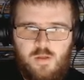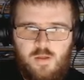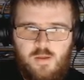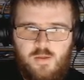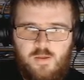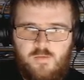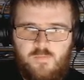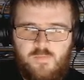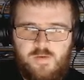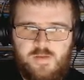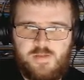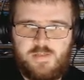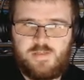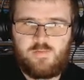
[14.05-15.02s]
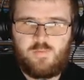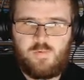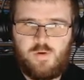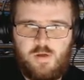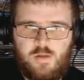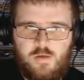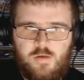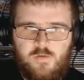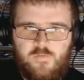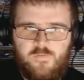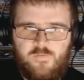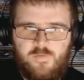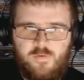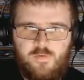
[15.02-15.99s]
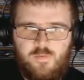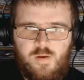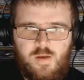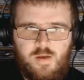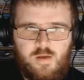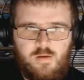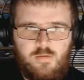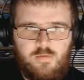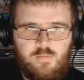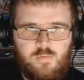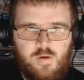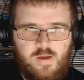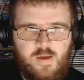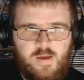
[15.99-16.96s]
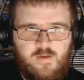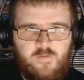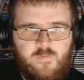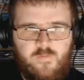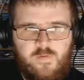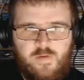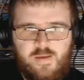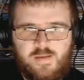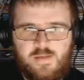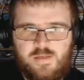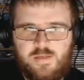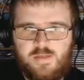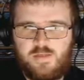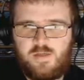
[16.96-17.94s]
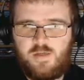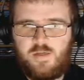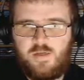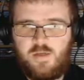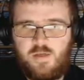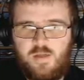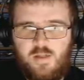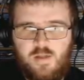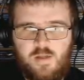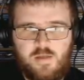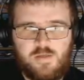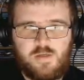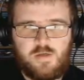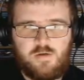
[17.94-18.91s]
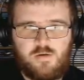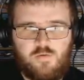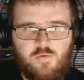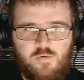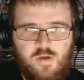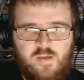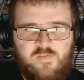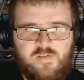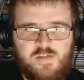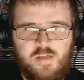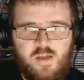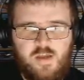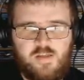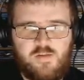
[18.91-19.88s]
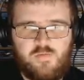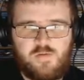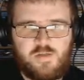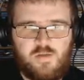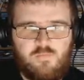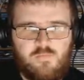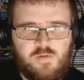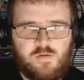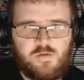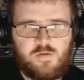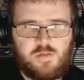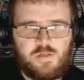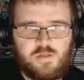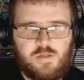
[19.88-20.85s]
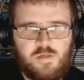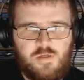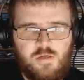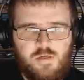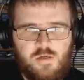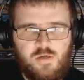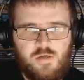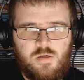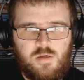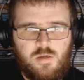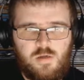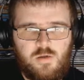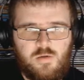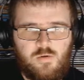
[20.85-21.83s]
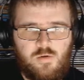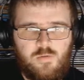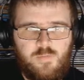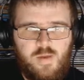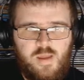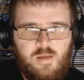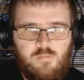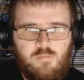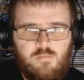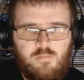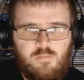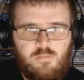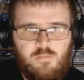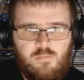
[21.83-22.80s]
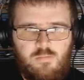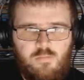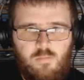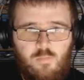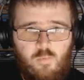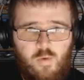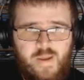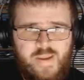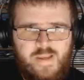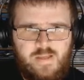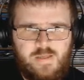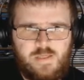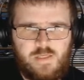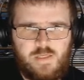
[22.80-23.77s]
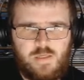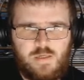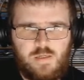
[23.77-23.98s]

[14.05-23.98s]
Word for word: In this wonderful world where this looks like a grave site of some sorts. Gloopy. Wings.